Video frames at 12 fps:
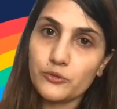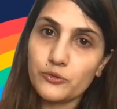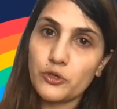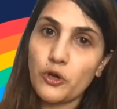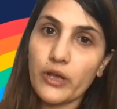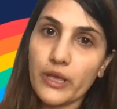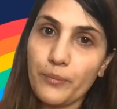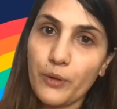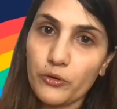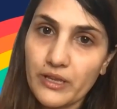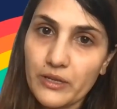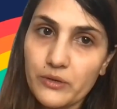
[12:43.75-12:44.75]
To talk
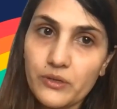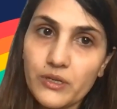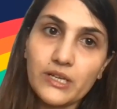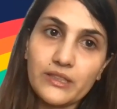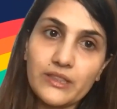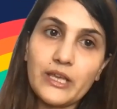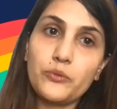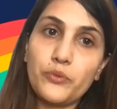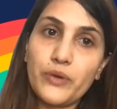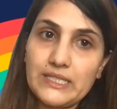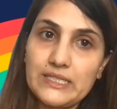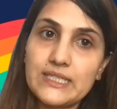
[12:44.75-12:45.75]
about their
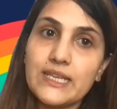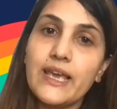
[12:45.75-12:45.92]
wins. Yeah.